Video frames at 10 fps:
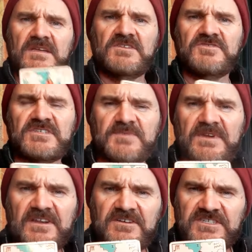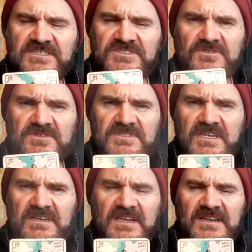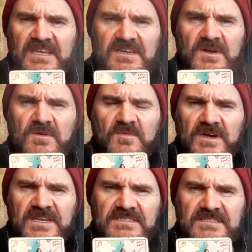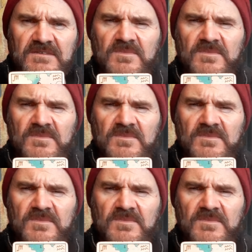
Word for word: Trust fund energy is yours and, and let go of what it?